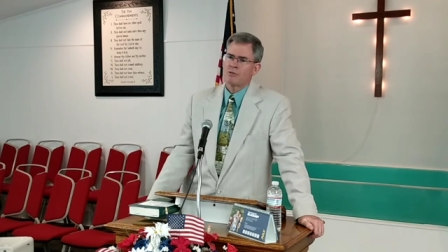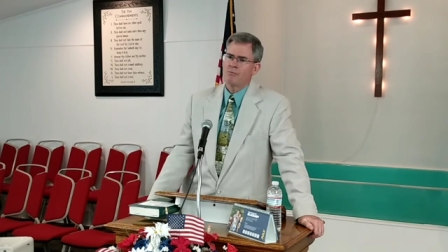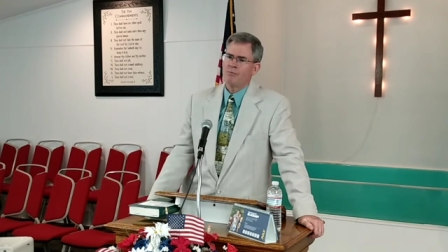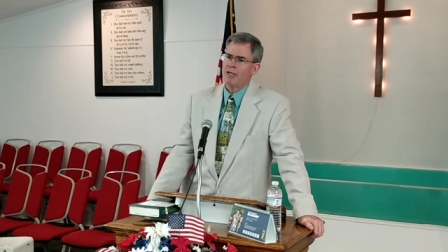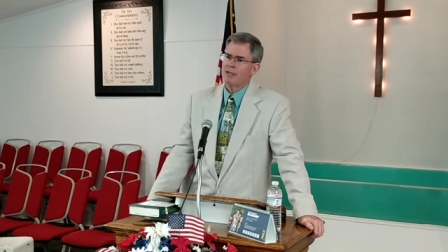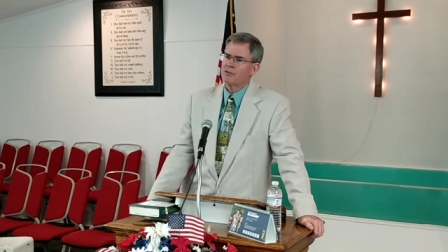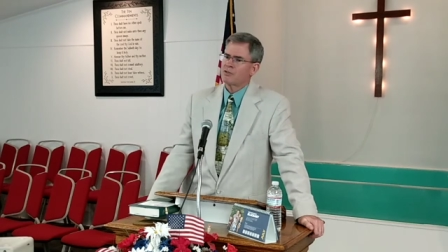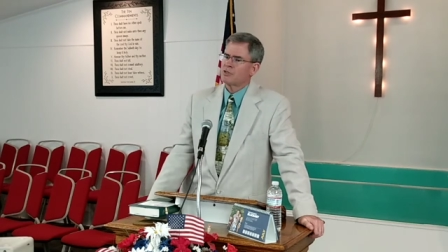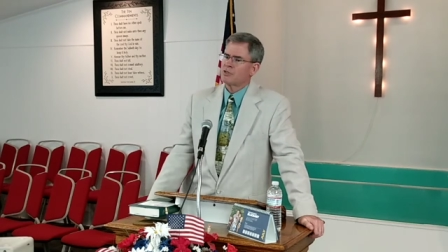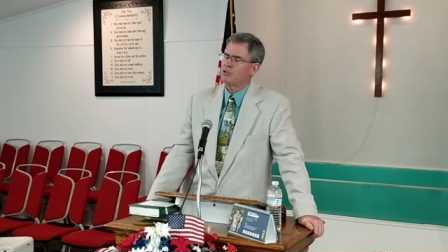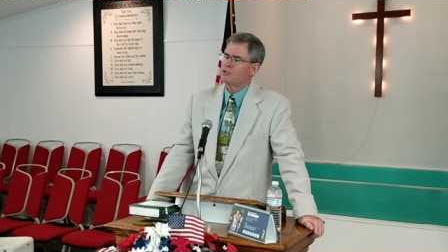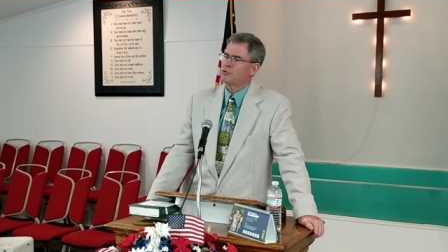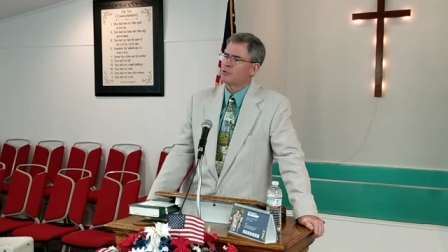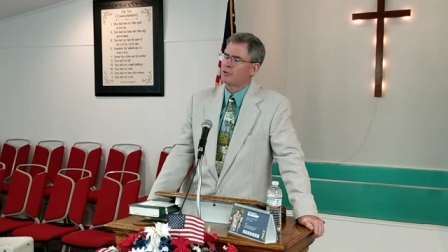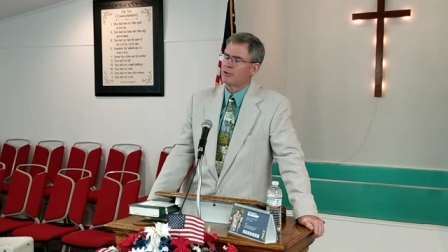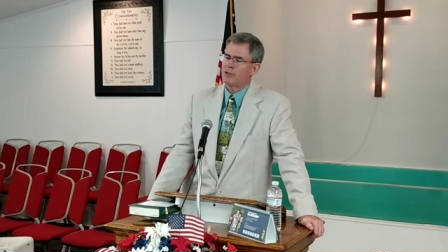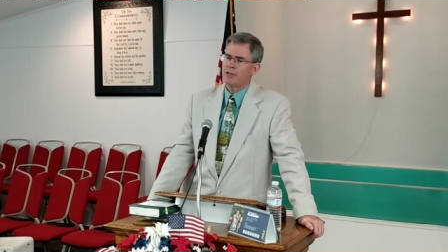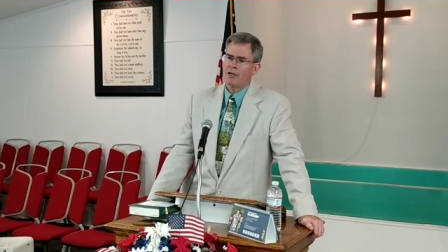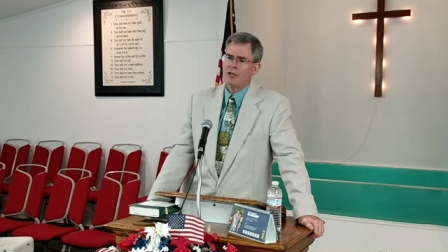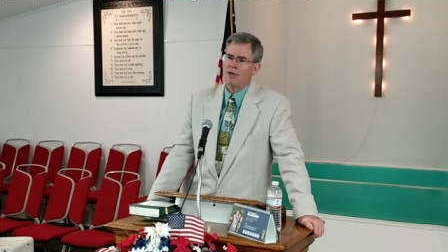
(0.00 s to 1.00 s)
the message
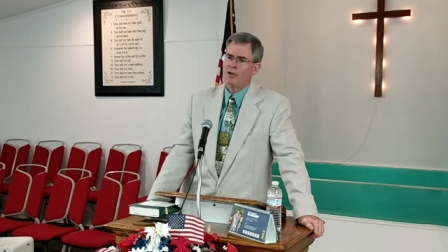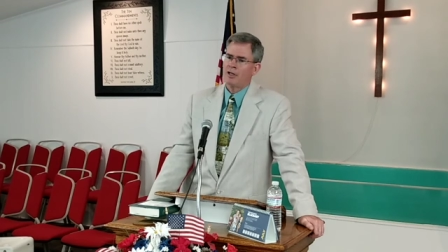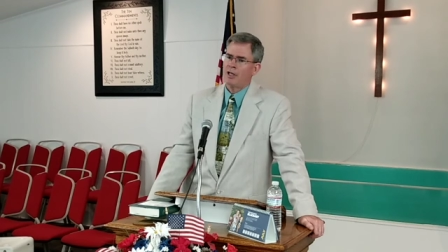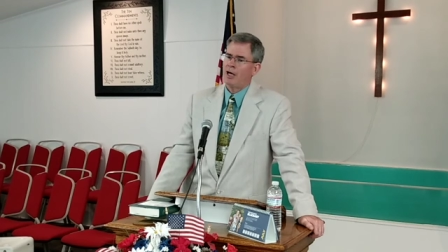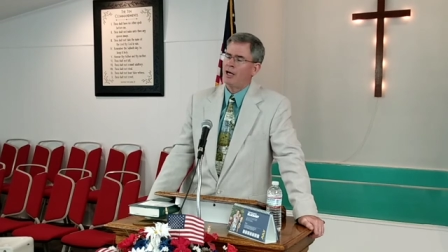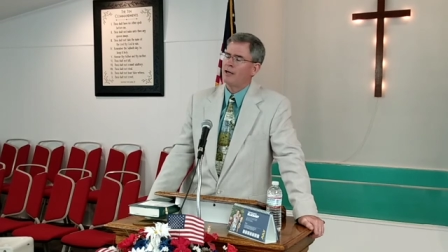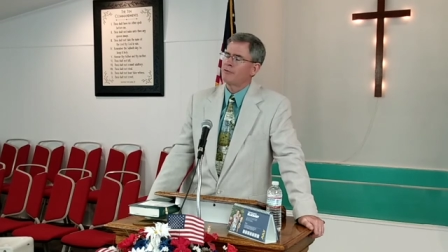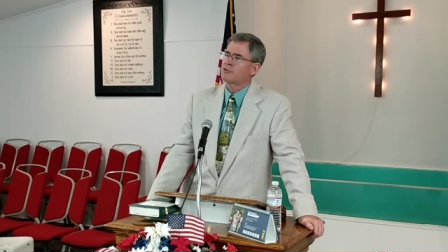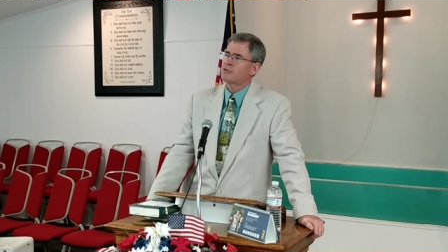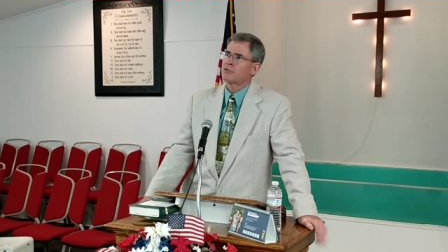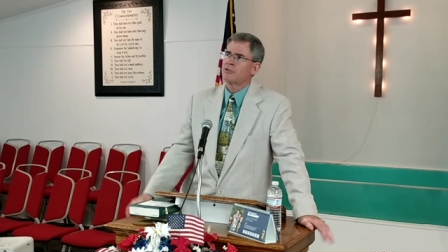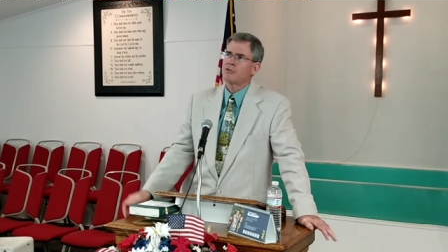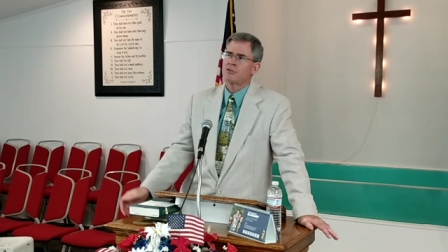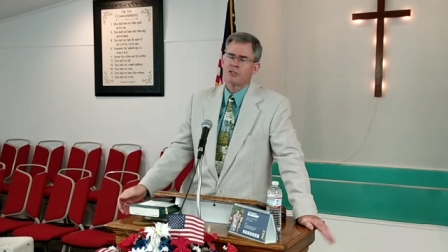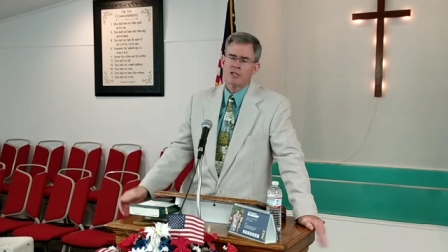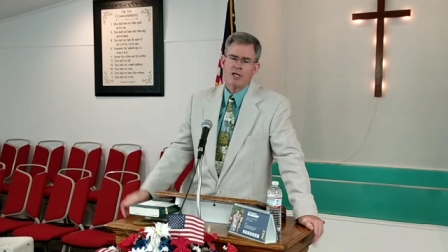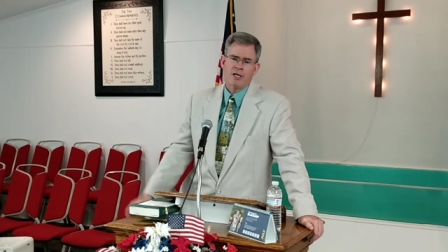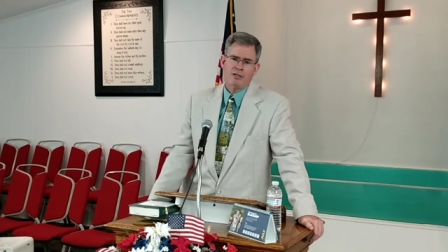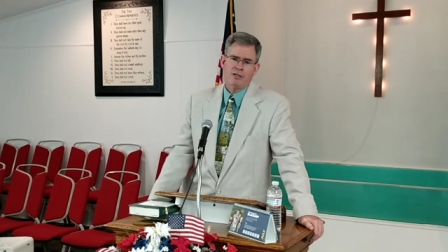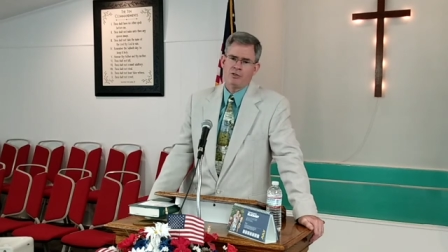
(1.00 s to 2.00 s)
within our lives to
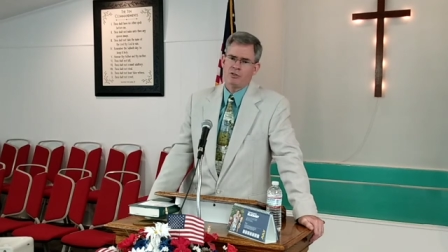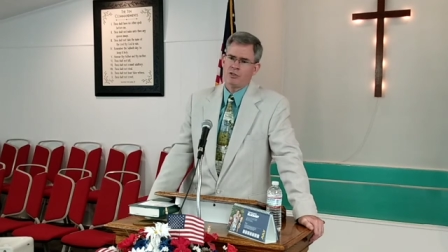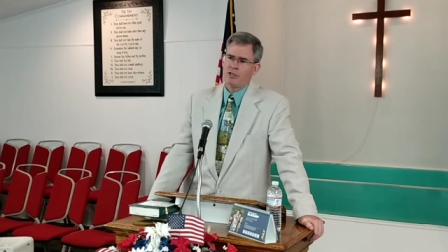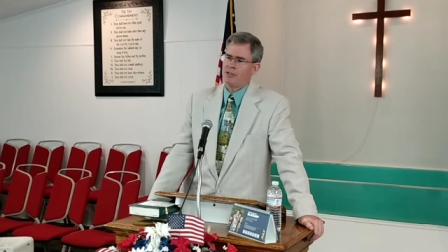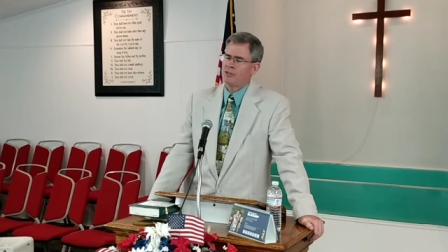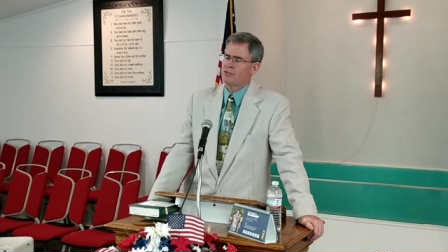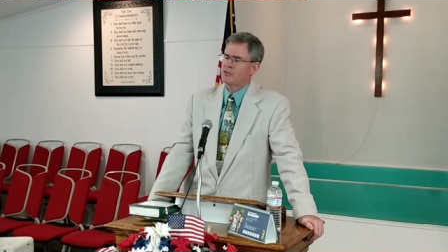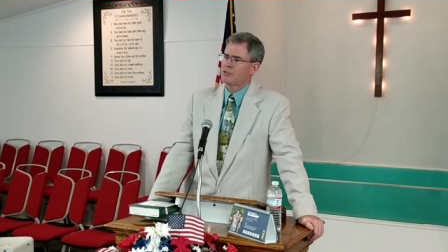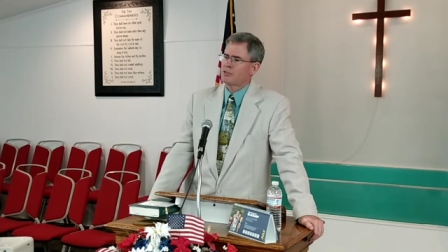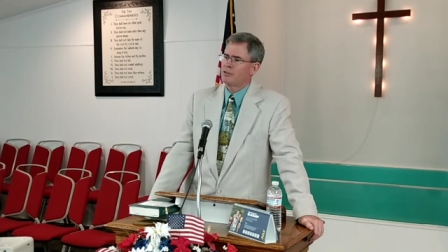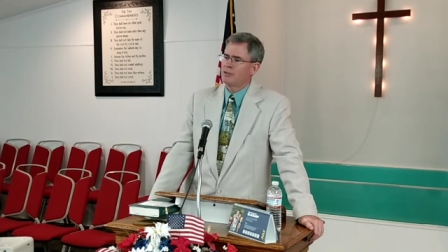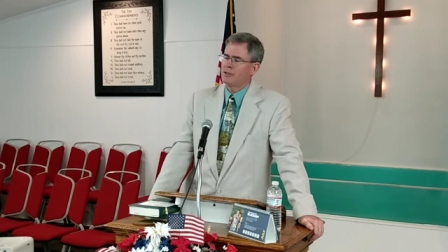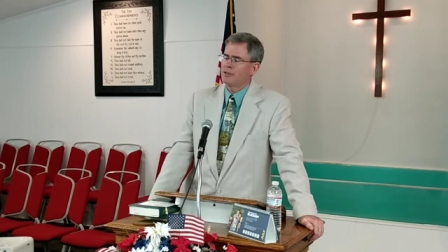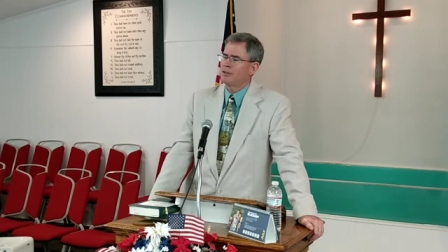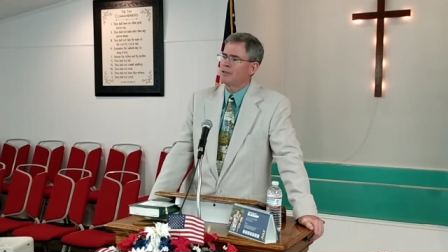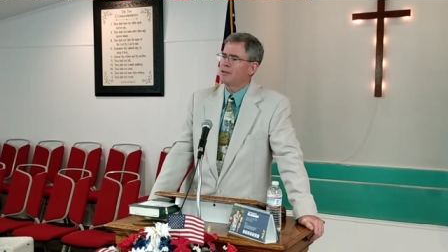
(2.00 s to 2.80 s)
change us,